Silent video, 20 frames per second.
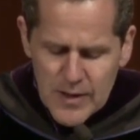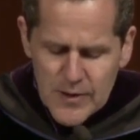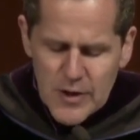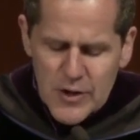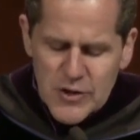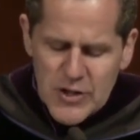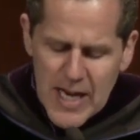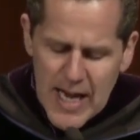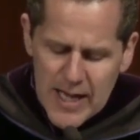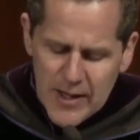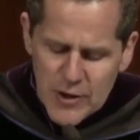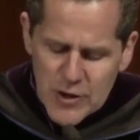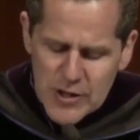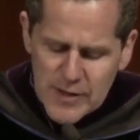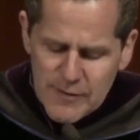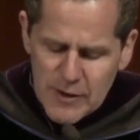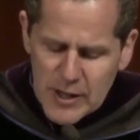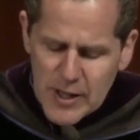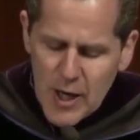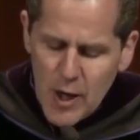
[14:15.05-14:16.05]
The challenge
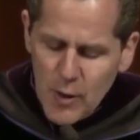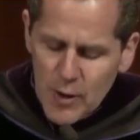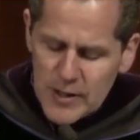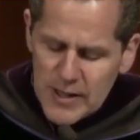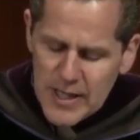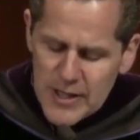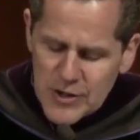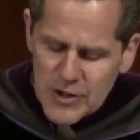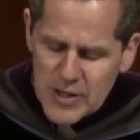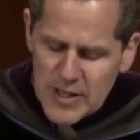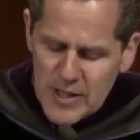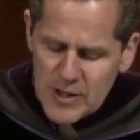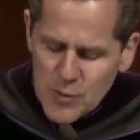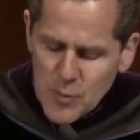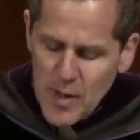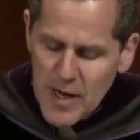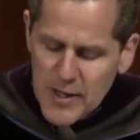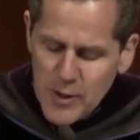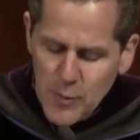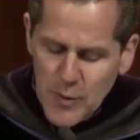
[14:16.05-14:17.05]
of a coalition is
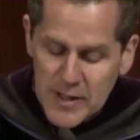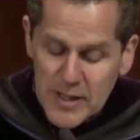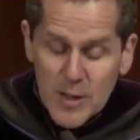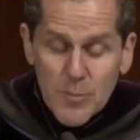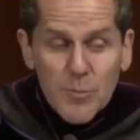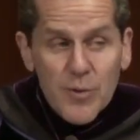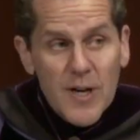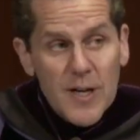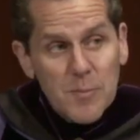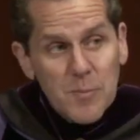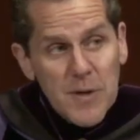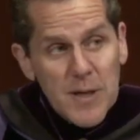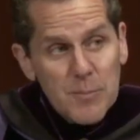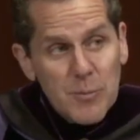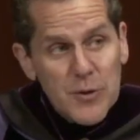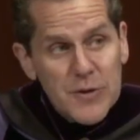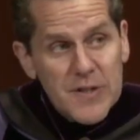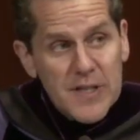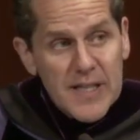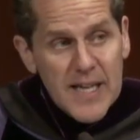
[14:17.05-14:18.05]
whether we can bring
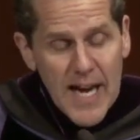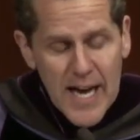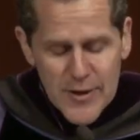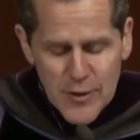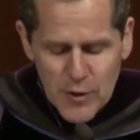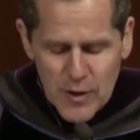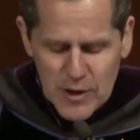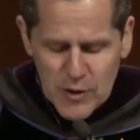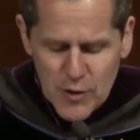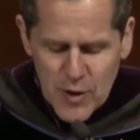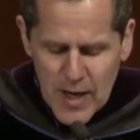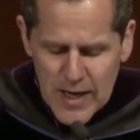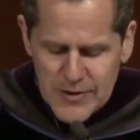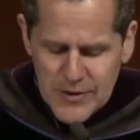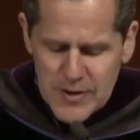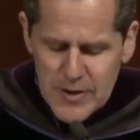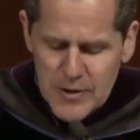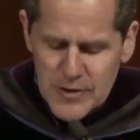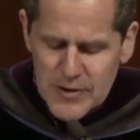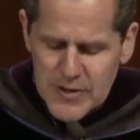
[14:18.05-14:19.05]
people together
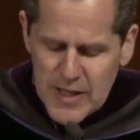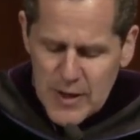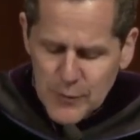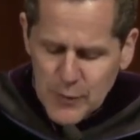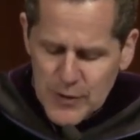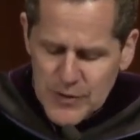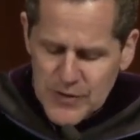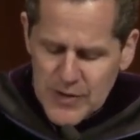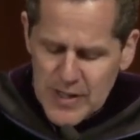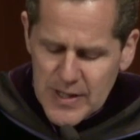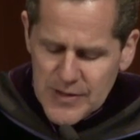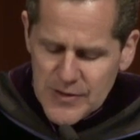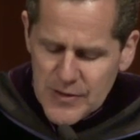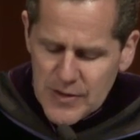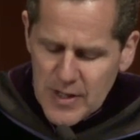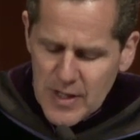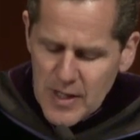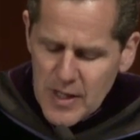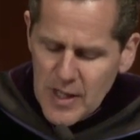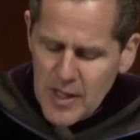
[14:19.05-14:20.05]
across those
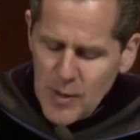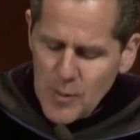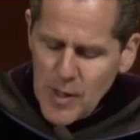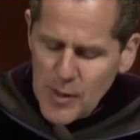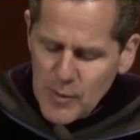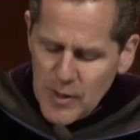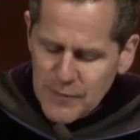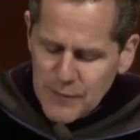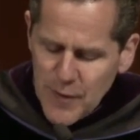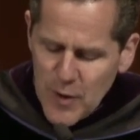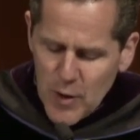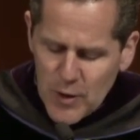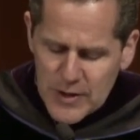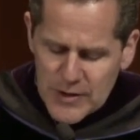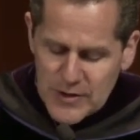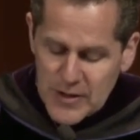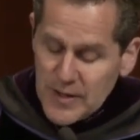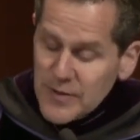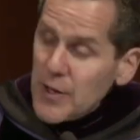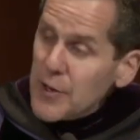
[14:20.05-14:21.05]
differences where we
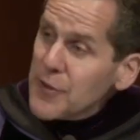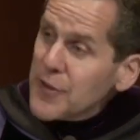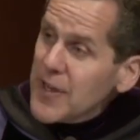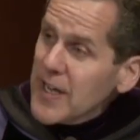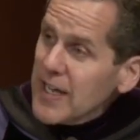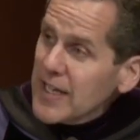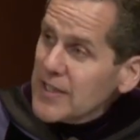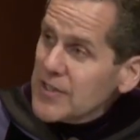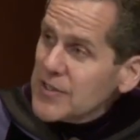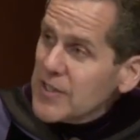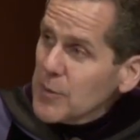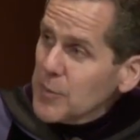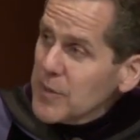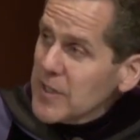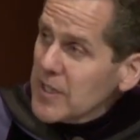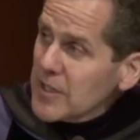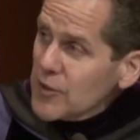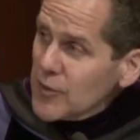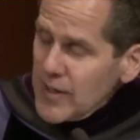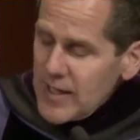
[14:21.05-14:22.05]
focus on the things that
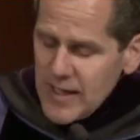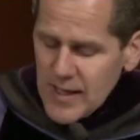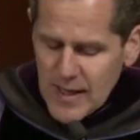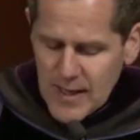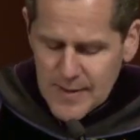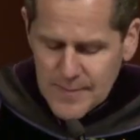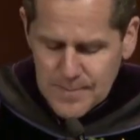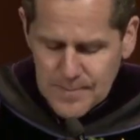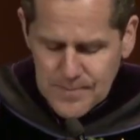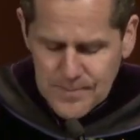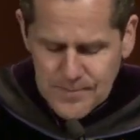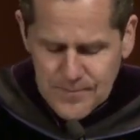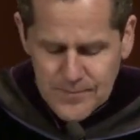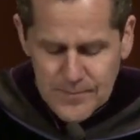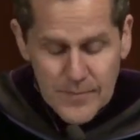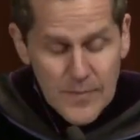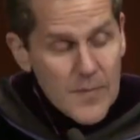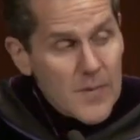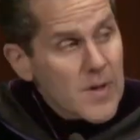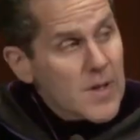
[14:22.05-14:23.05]
we agree on."
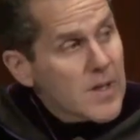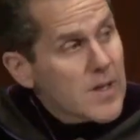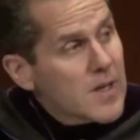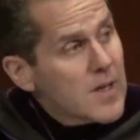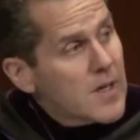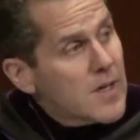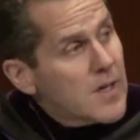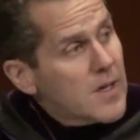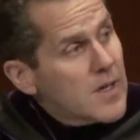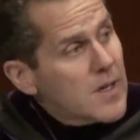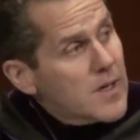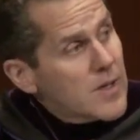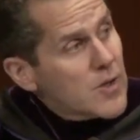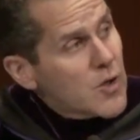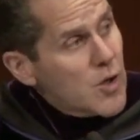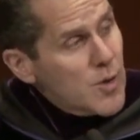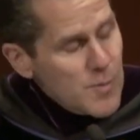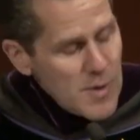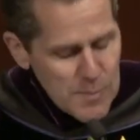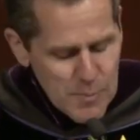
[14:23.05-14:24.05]

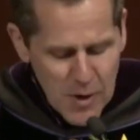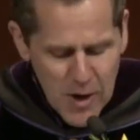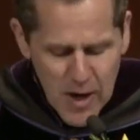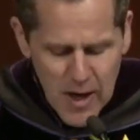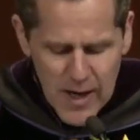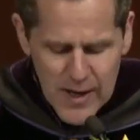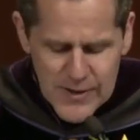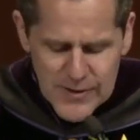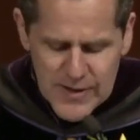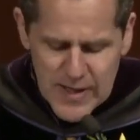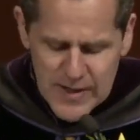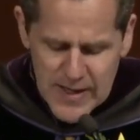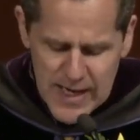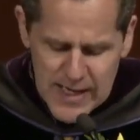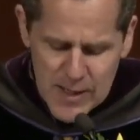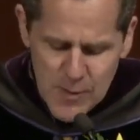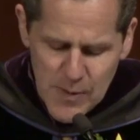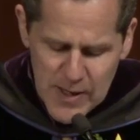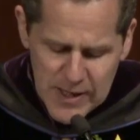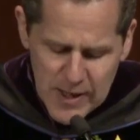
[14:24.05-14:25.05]
Kumi paused and
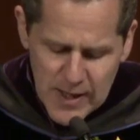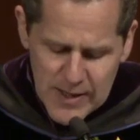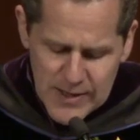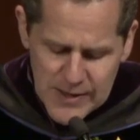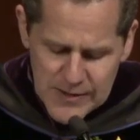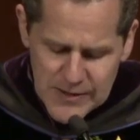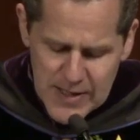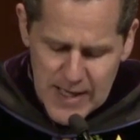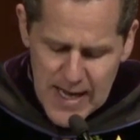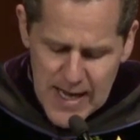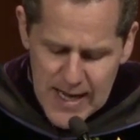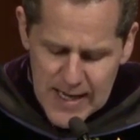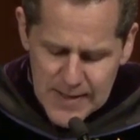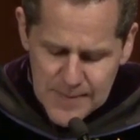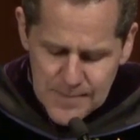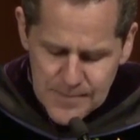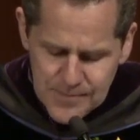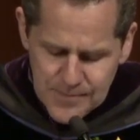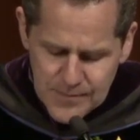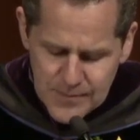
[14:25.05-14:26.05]
then he went on to
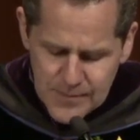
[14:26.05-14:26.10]
say,